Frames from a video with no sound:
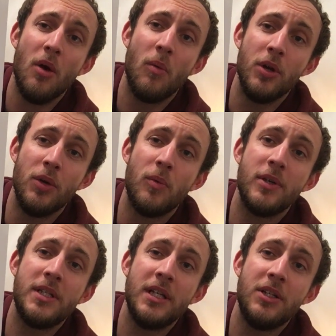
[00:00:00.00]
What you're
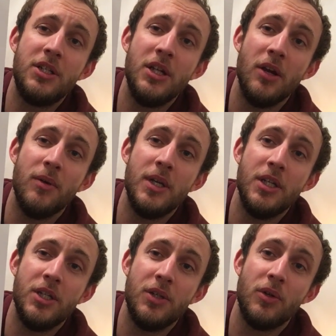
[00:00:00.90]
wanting to do
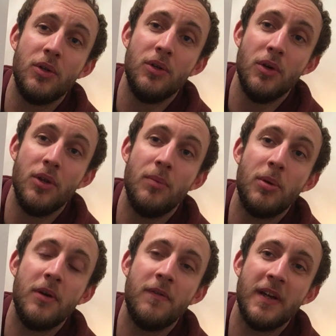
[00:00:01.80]
is the
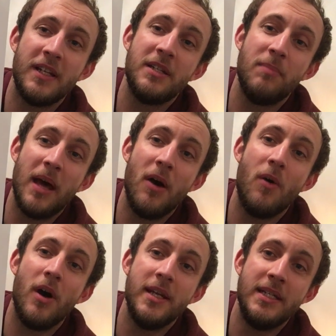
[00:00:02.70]
perfect
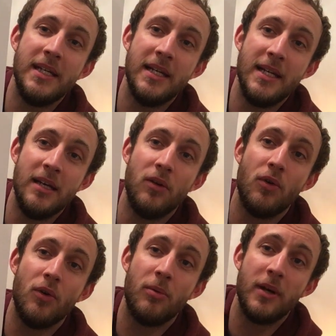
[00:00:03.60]
spell ideally
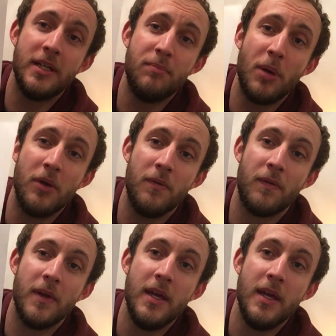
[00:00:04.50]
incorporates both.